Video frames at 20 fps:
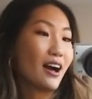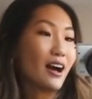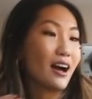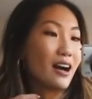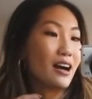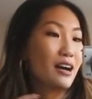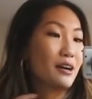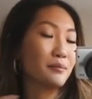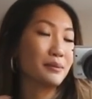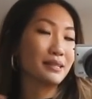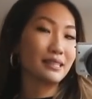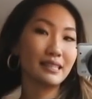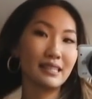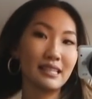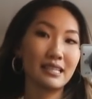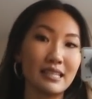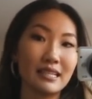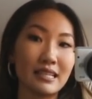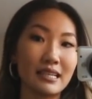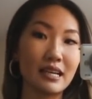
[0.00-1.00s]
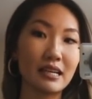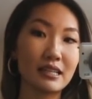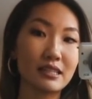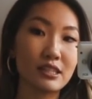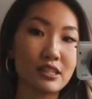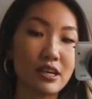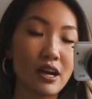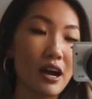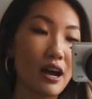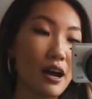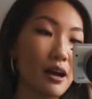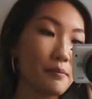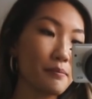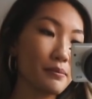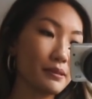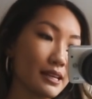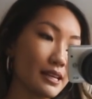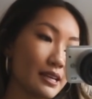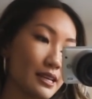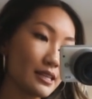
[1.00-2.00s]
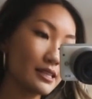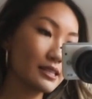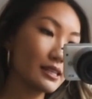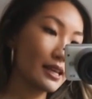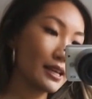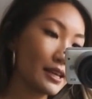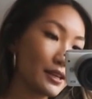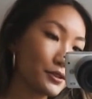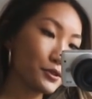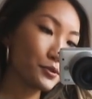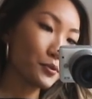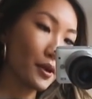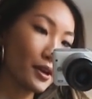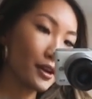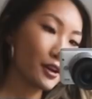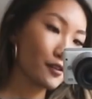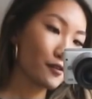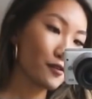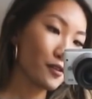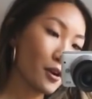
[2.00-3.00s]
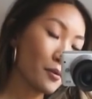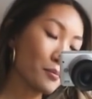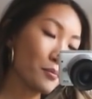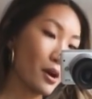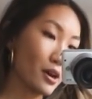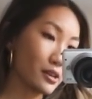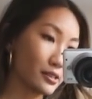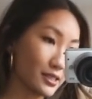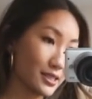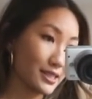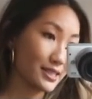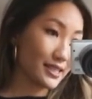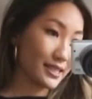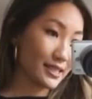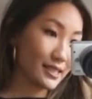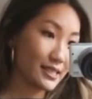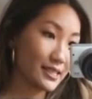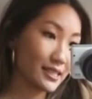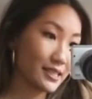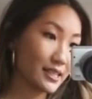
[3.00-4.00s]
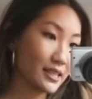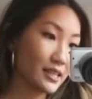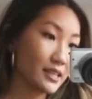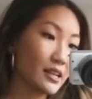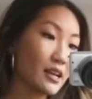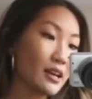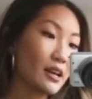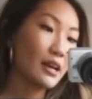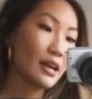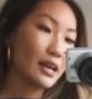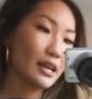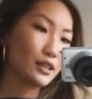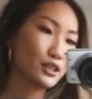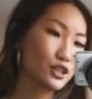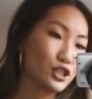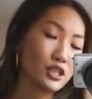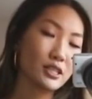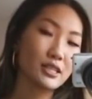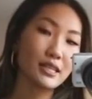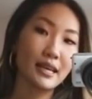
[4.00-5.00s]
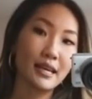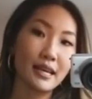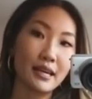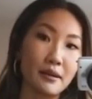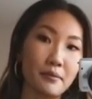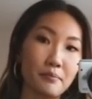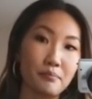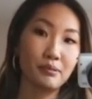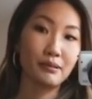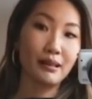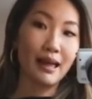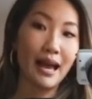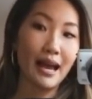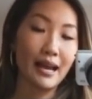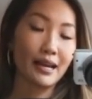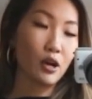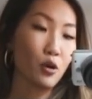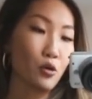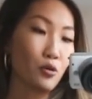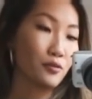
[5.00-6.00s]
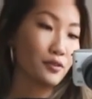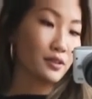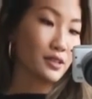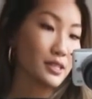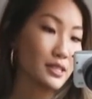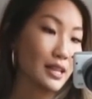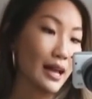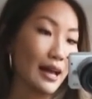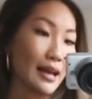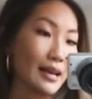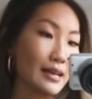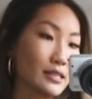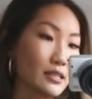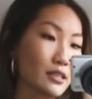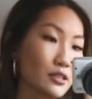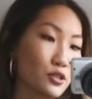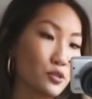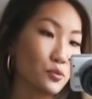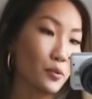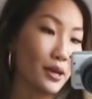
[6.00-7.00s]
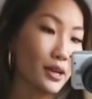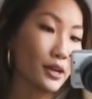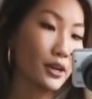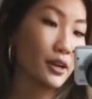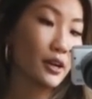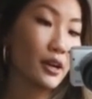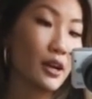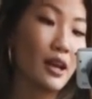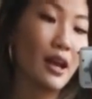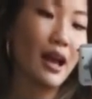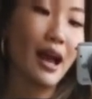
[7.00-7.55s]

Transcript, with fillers: Um, the top is a sweater from Modern Citizen. It's just a black oversized sweater.